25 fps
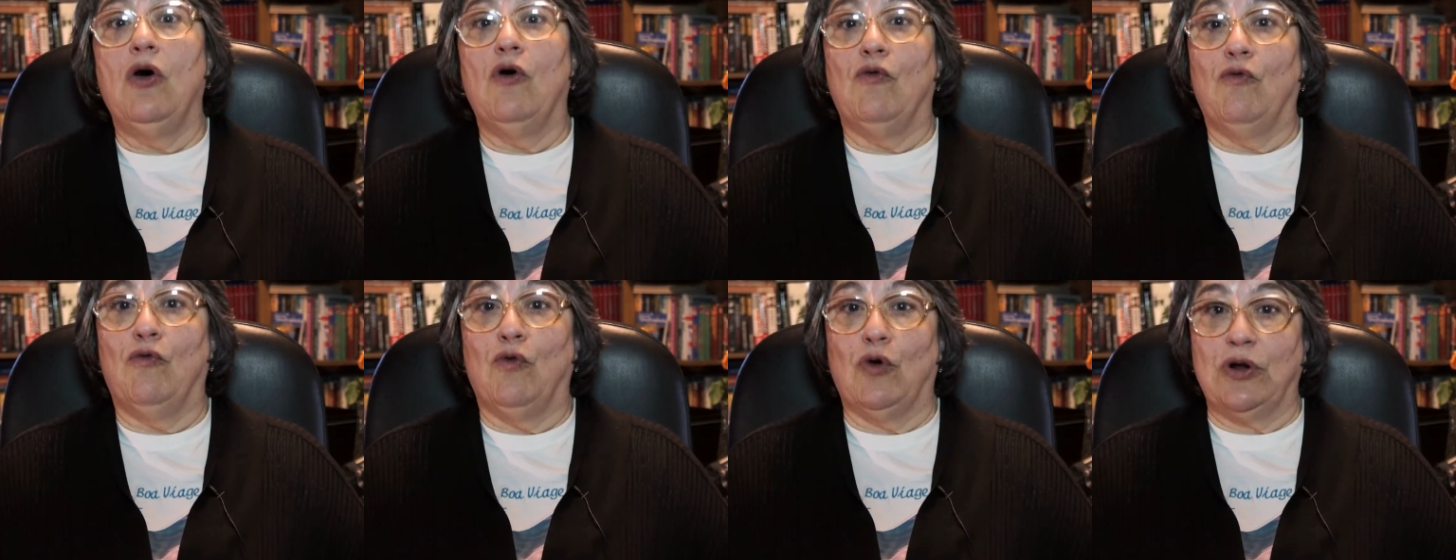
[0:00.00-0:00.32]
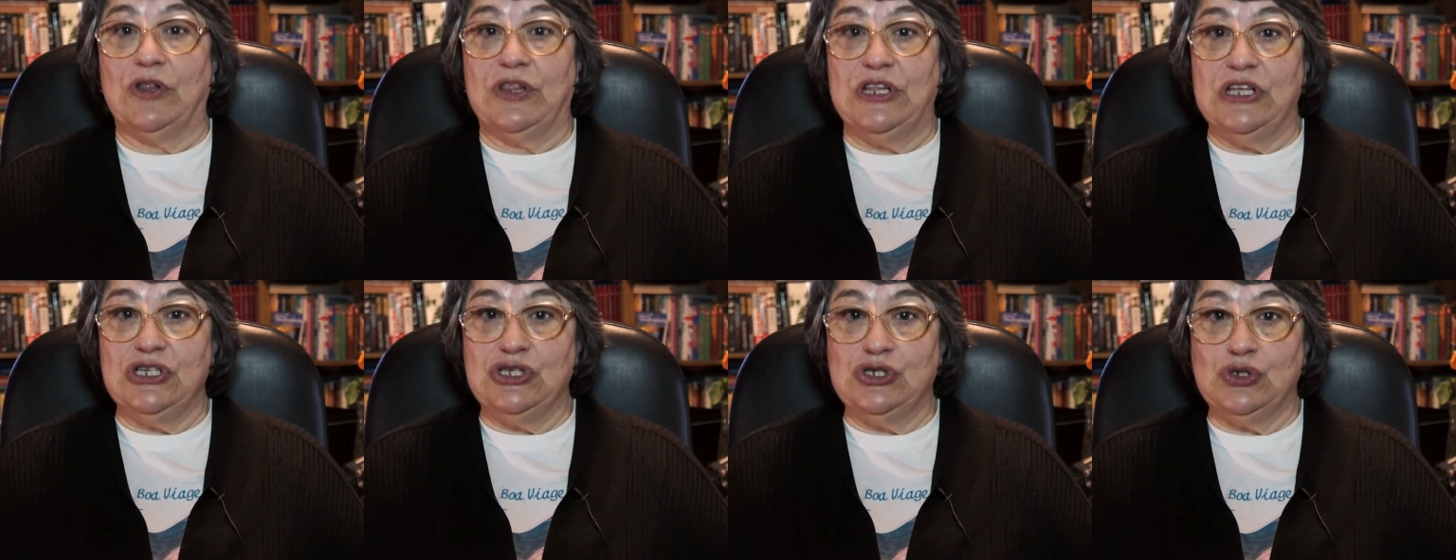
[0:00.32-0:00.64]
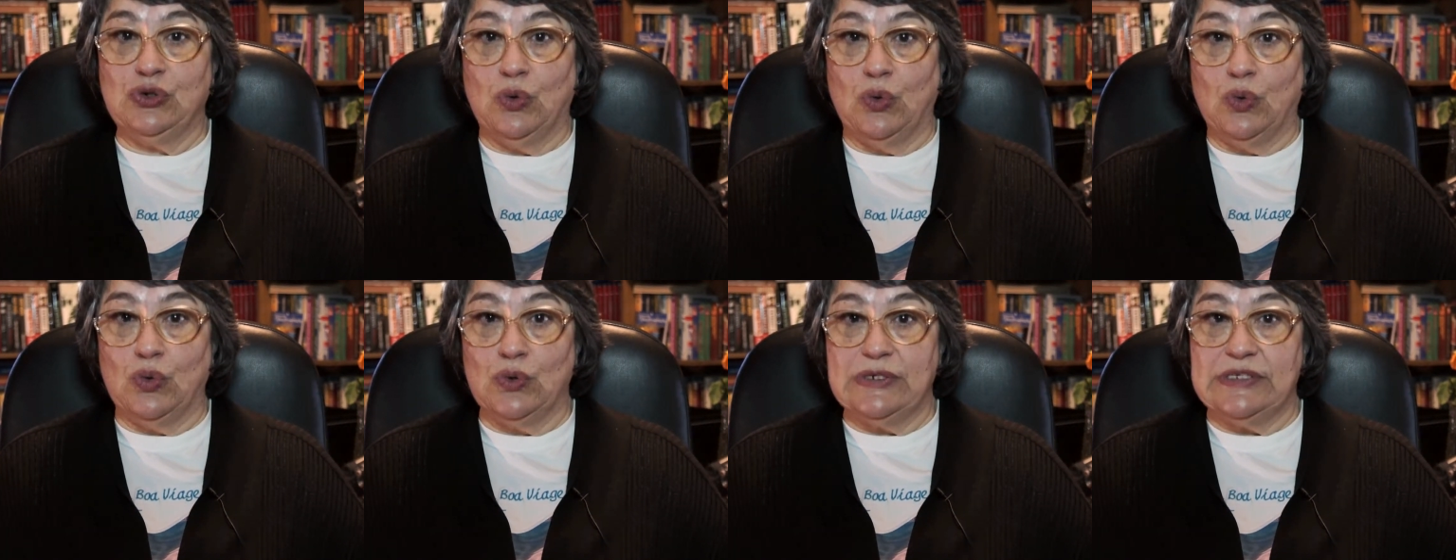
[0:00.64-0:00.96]
for this
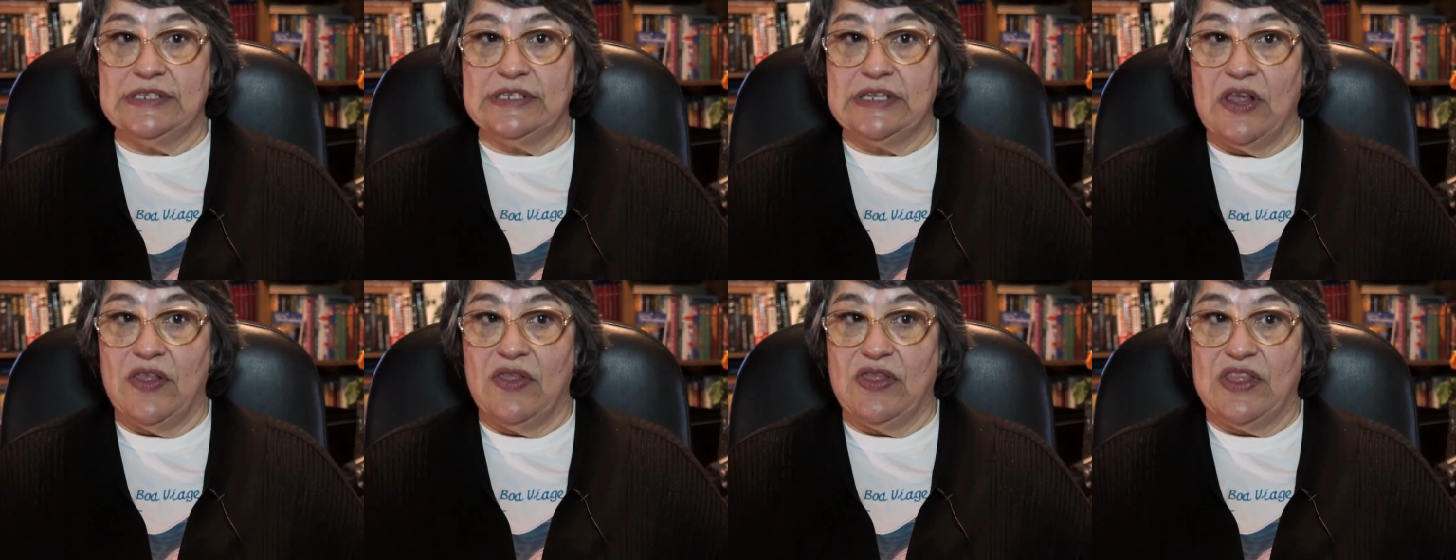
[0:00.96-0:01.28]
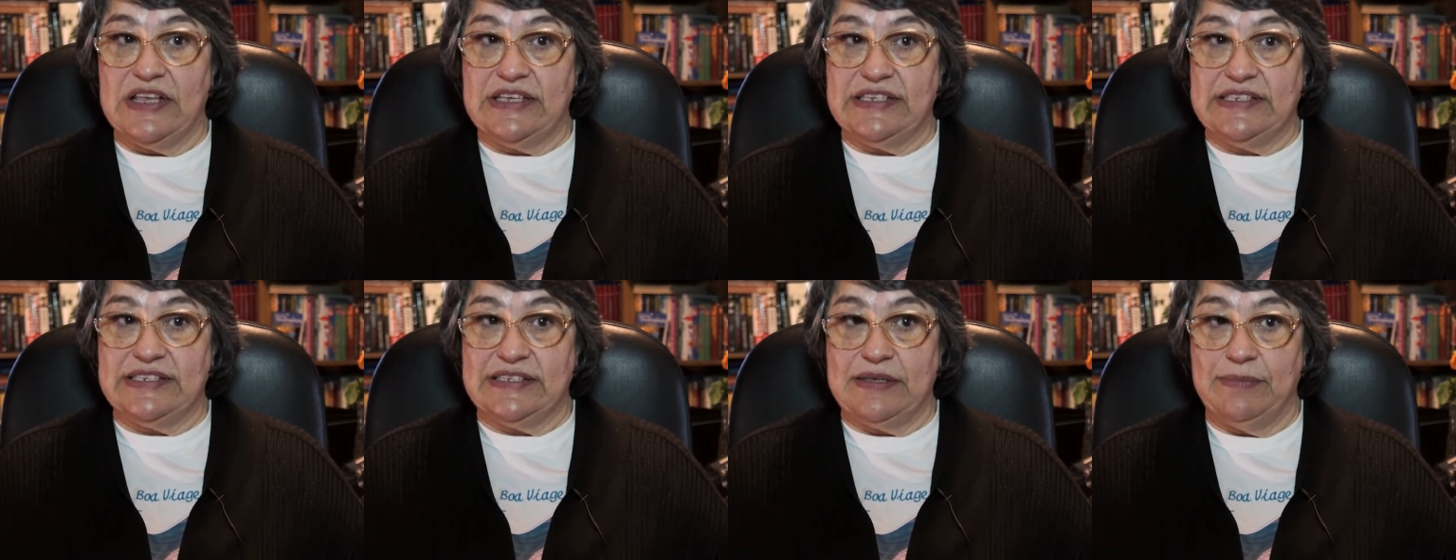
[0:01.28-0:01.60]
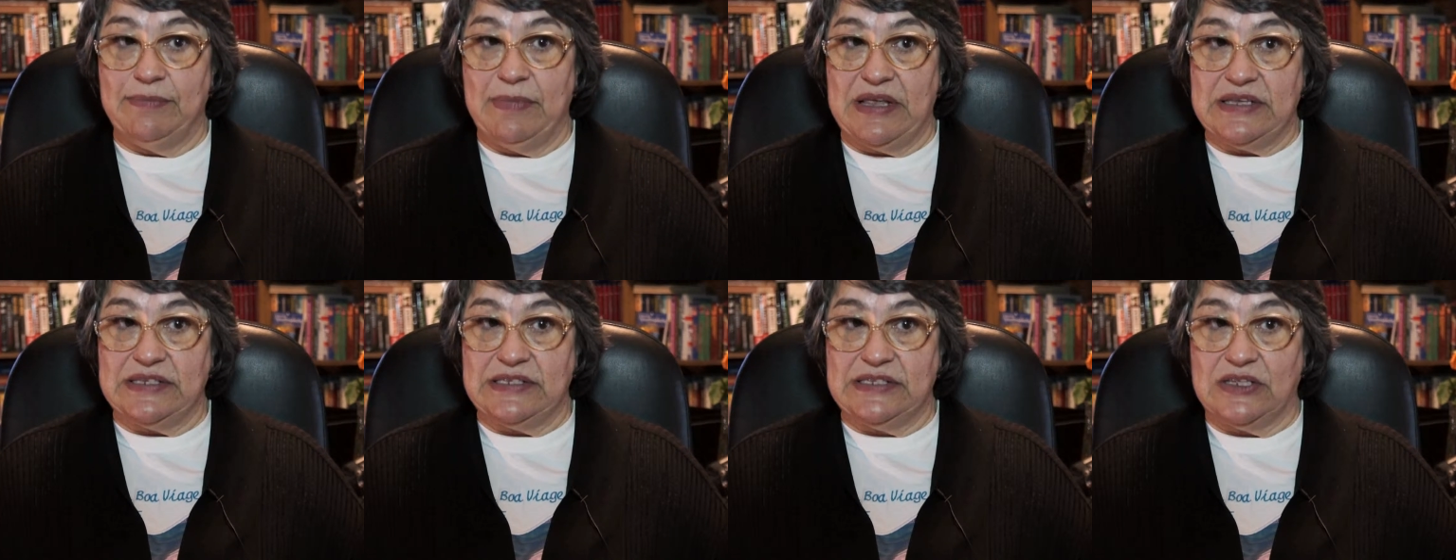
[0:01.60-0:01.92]
course this
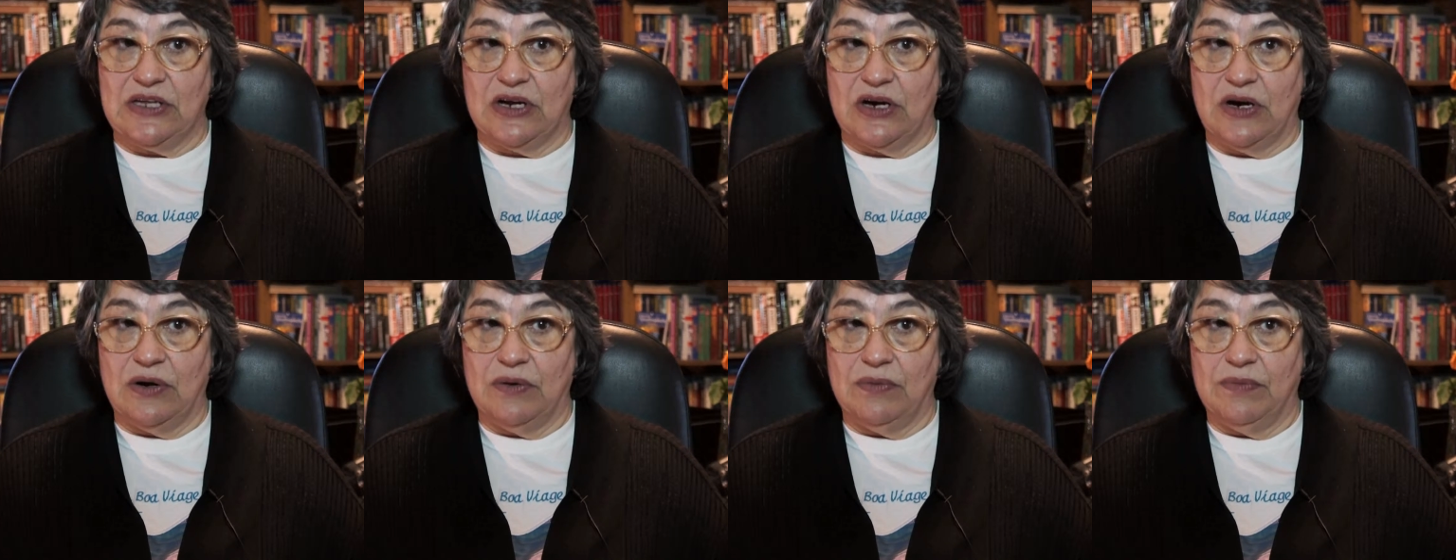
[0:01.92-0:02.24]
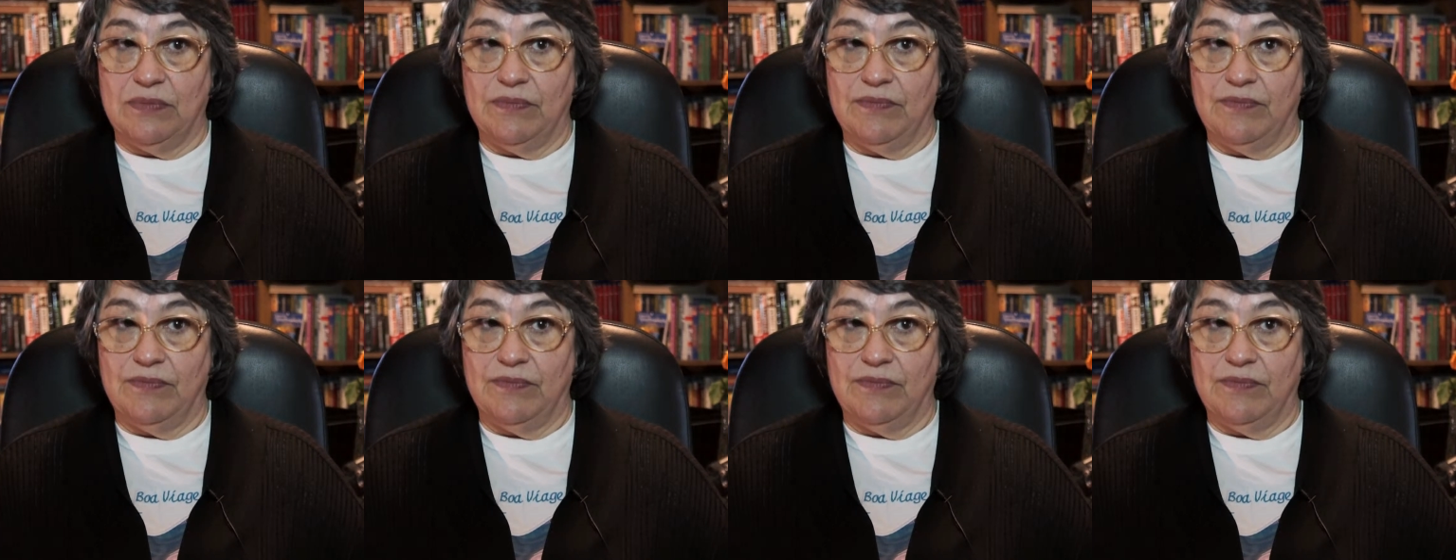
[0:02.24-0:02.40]
semester.